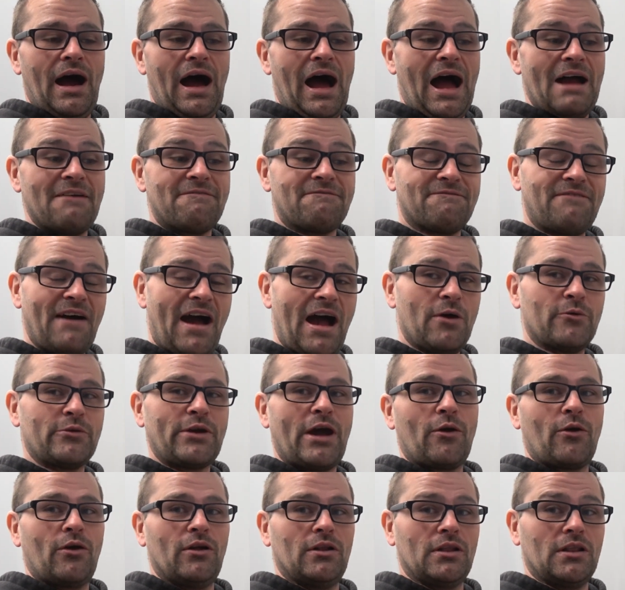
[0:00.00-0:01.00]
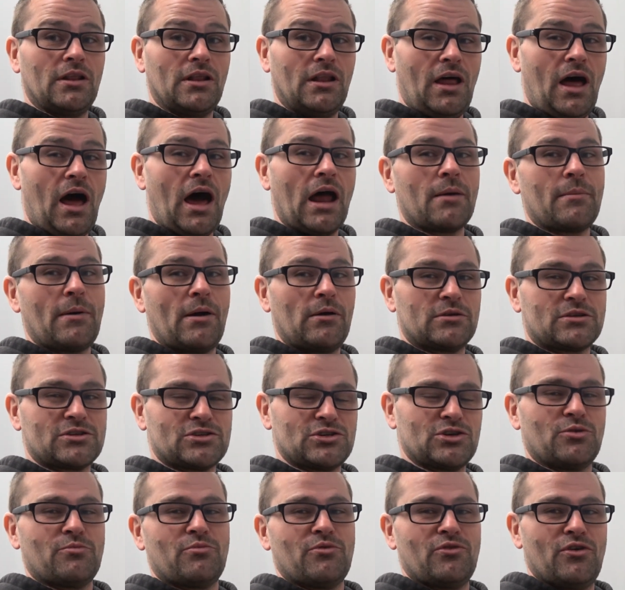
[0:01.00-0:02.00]
I found out a lot about
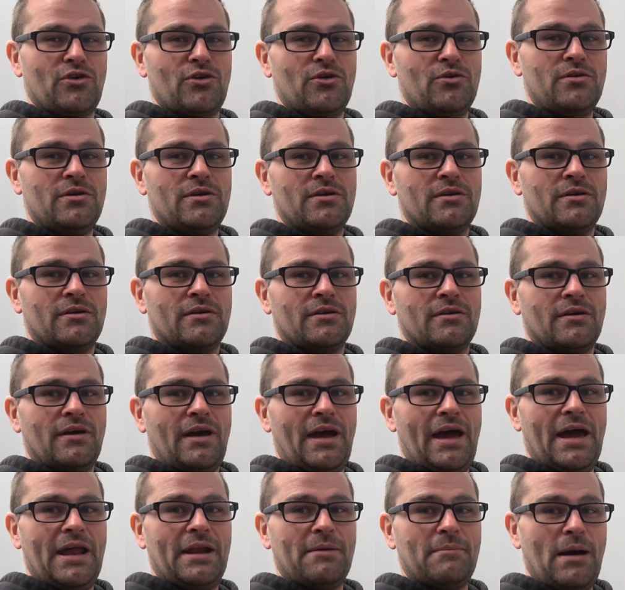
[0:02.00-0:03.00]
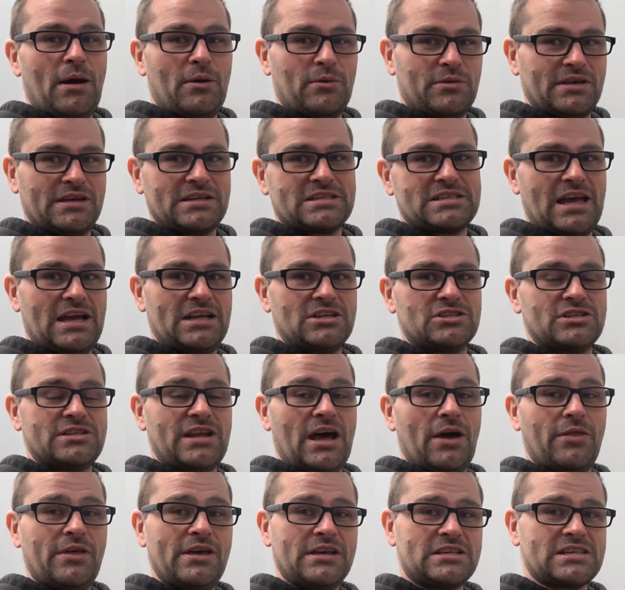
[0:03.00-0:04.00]
Subaru and about this engine.
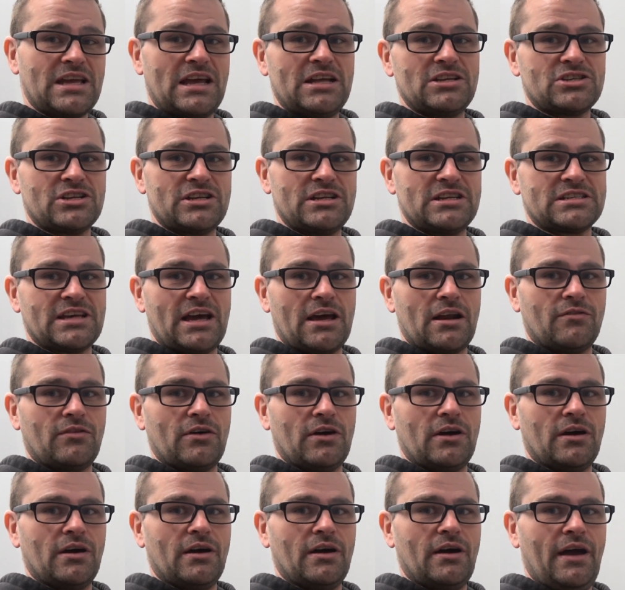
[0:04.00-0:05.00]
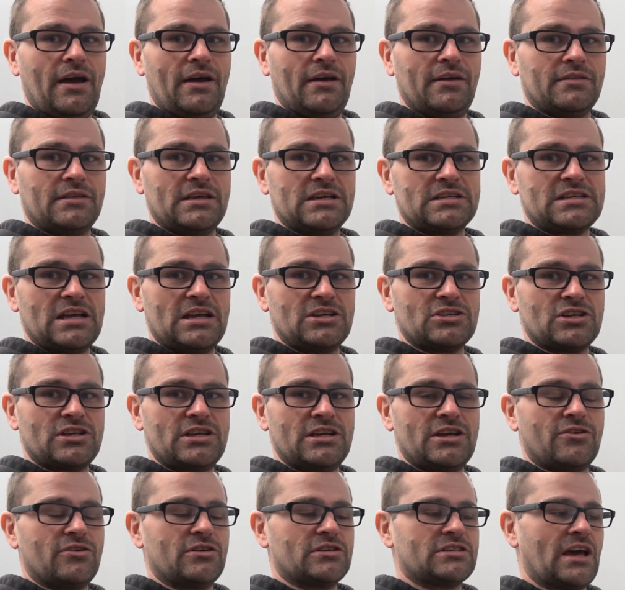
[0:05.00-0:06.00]
Now this engine is out of a, this engine
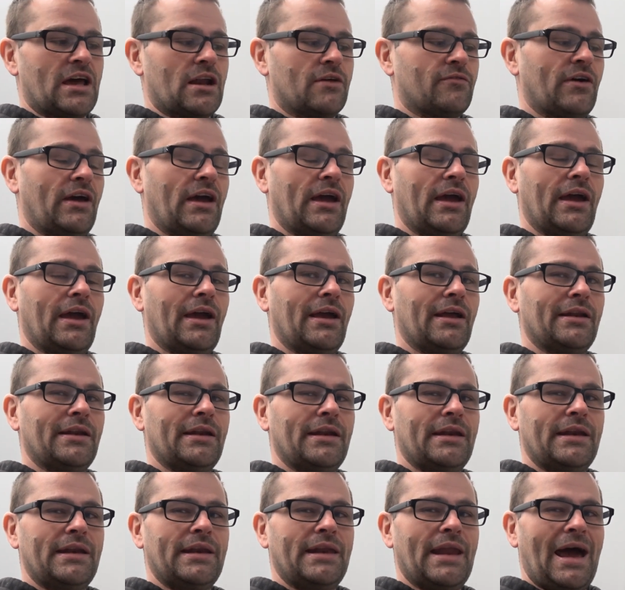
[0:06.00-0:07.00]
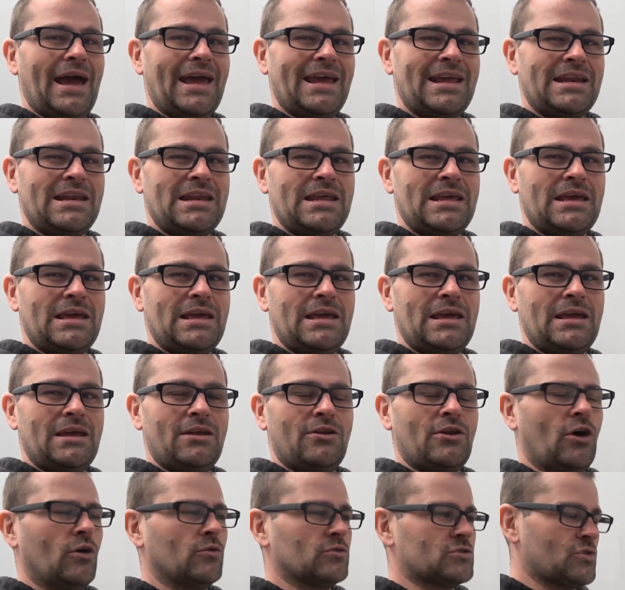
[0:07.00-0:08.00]
here is out of a 90,
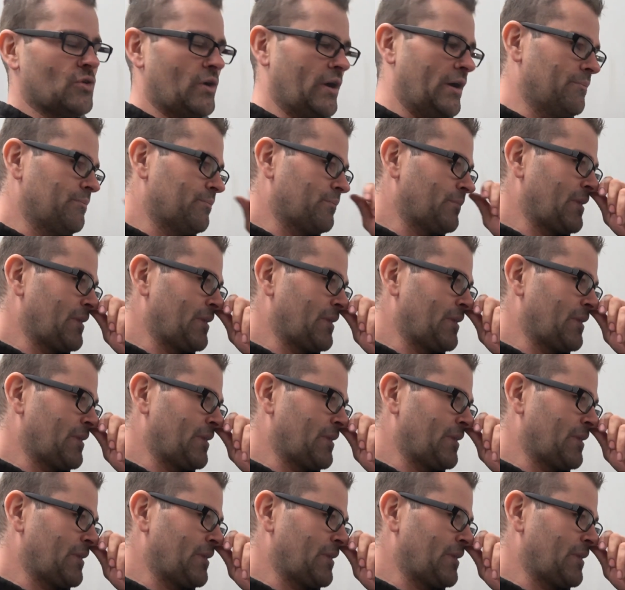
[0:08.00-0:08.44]
no, sorry.